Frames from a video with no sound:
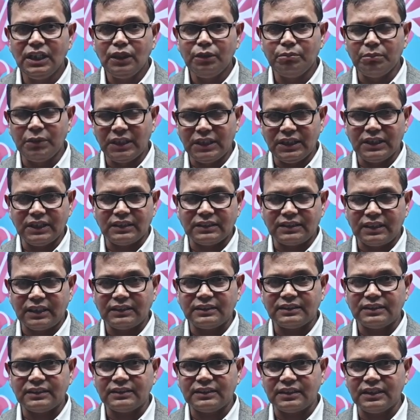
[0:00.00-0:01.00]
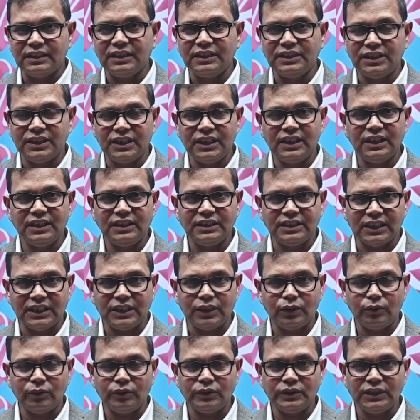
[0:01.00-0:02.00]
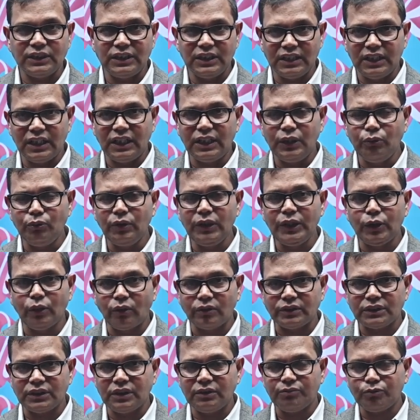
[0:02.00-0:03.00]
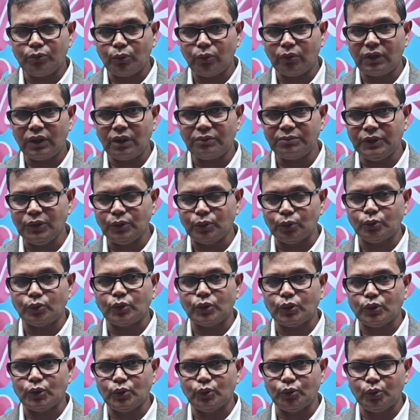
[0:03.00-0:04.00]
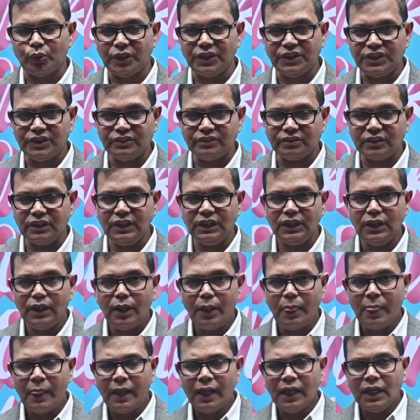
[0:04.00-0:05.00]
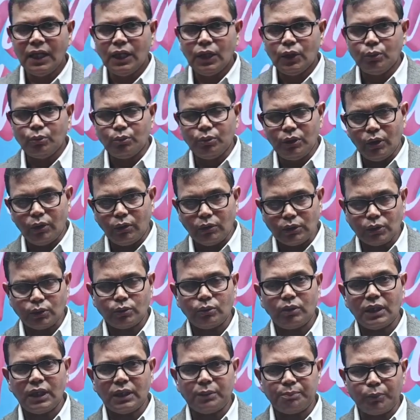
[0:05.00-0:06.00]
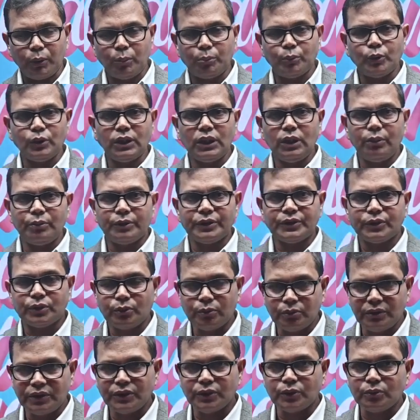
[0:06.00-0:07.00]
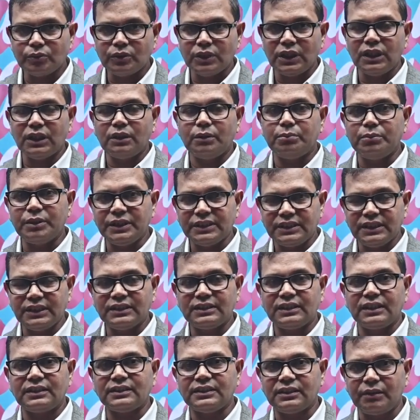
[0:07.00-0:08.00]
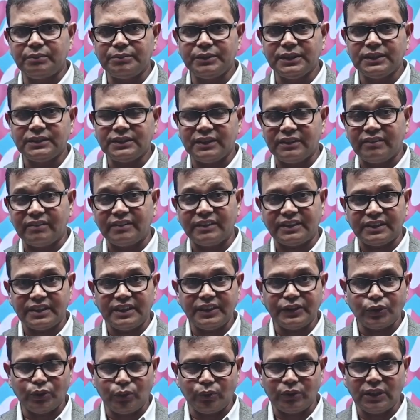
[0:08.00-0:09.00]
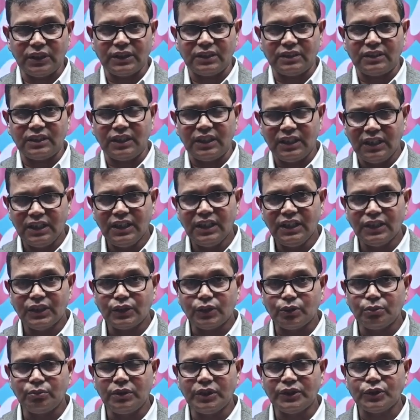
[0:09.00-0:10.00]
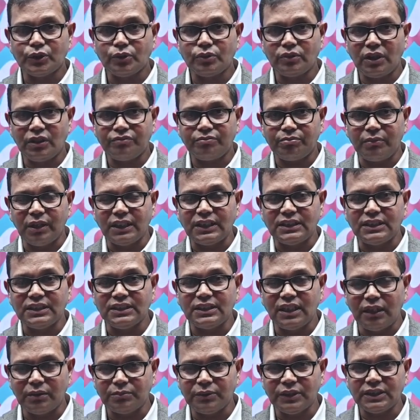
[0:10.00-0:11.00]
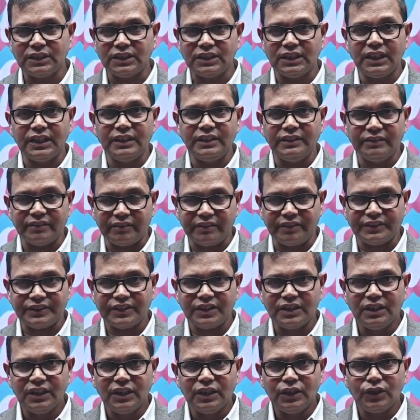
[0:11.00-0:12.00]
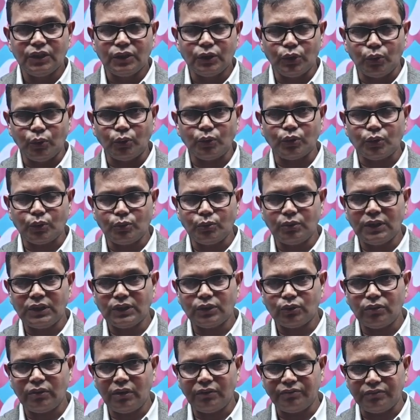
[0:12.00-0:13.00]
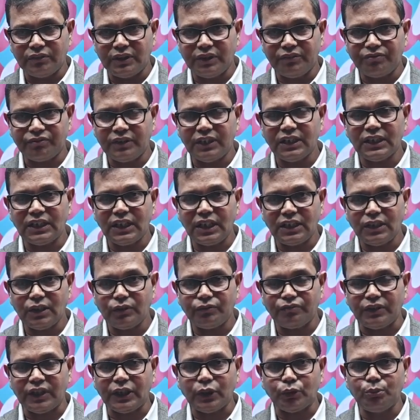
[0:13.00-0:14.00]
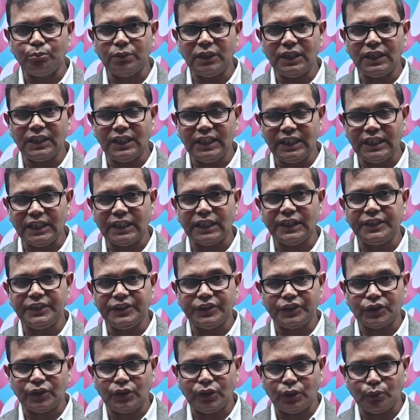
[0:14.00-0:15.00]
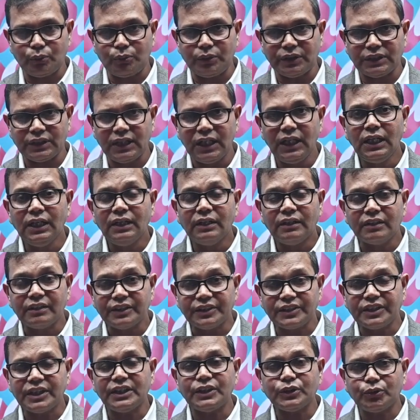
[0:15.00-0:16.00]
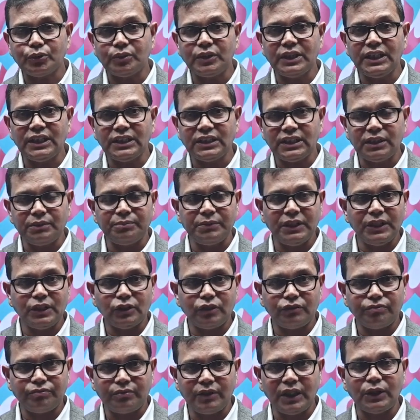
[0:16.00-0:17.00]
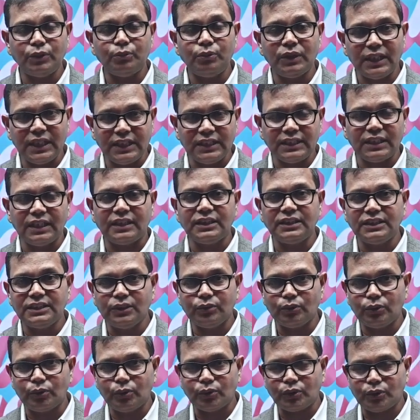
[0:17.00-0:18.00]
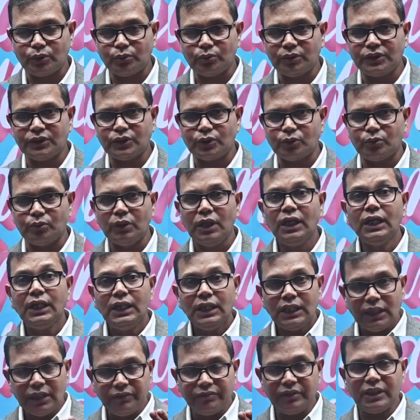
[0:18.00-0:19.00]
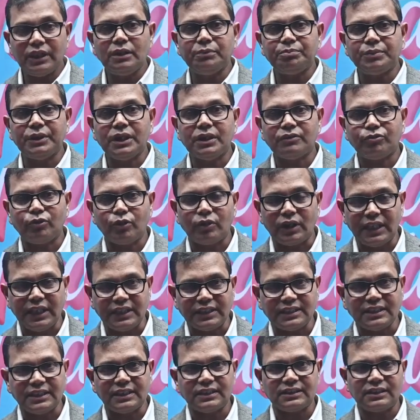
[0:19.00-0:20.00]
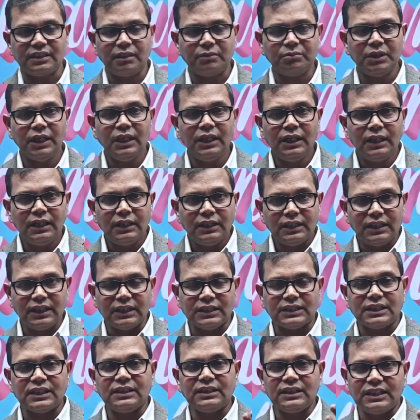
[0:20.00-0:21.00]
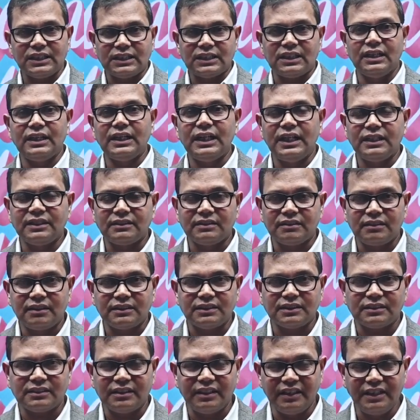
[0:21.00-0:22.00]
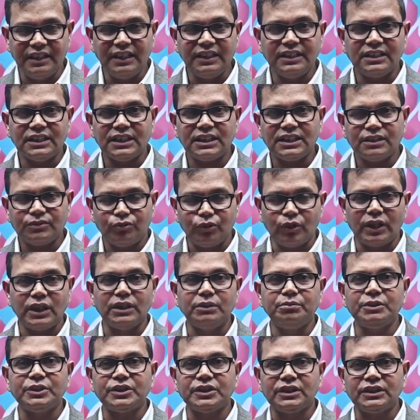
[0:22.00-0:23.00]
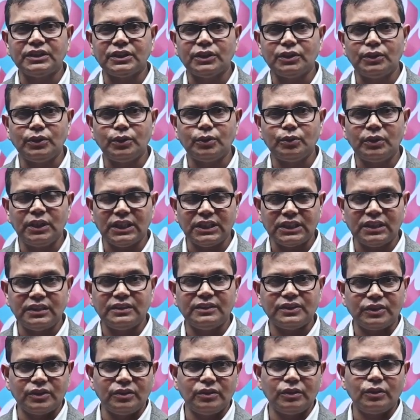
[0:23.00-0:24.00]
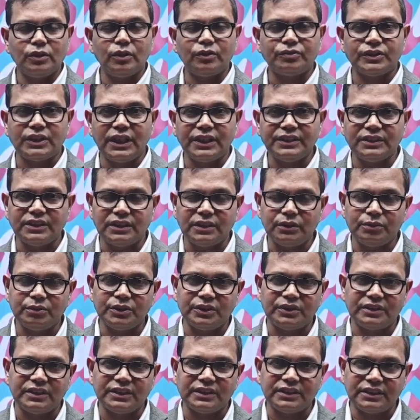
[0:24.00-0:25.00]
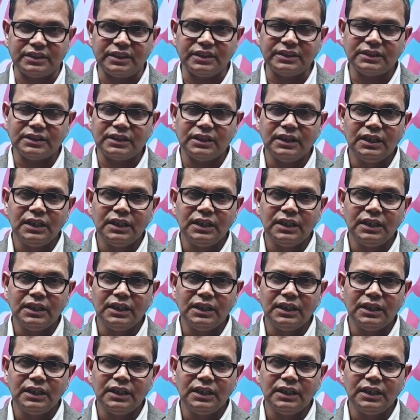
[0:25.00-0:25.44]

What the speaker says: medical sciences and engineering technology, their newly conceived program in 2023. We also are promoting our students to take up basic science subjects in research so that the students should have multi-dimensional interest. Those students who have different kind of acumen and inclination towards research-oriented bent of mind, we are encouraging those students to even appear for NEST exam. This is National Entrance Screening Test for admissions into National Institute of Science Education Research.